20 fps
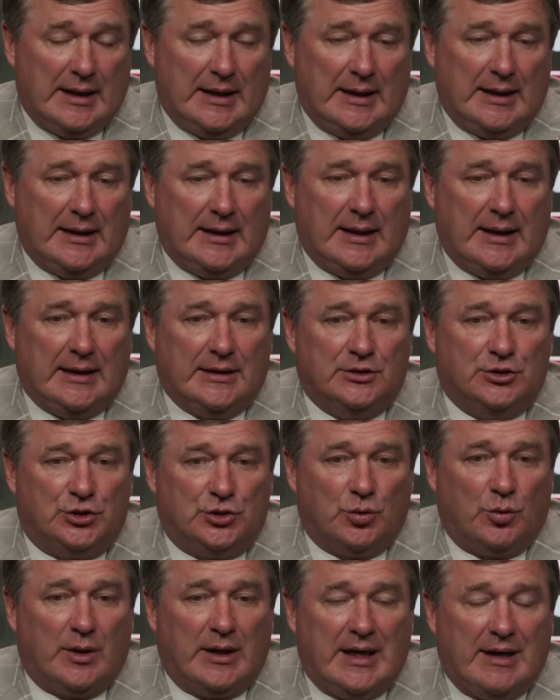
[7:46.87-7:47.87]
I
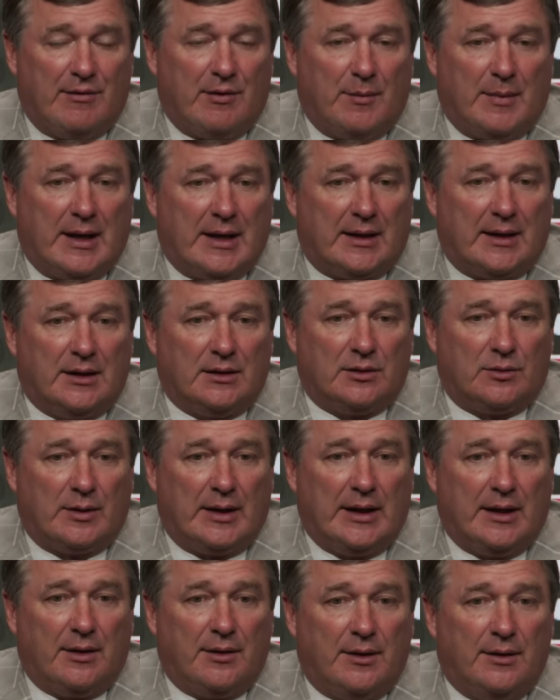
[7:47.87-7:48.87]
enjoy having Michael
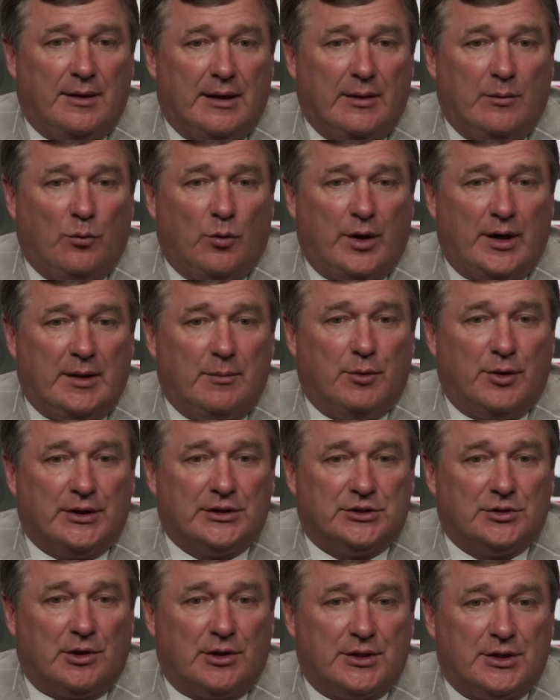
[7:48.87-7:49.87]
around and what he
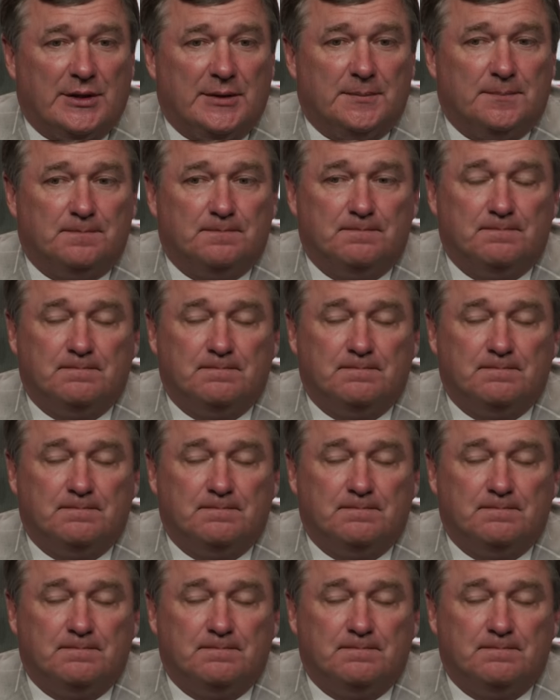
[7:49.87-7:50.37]
brings to our team.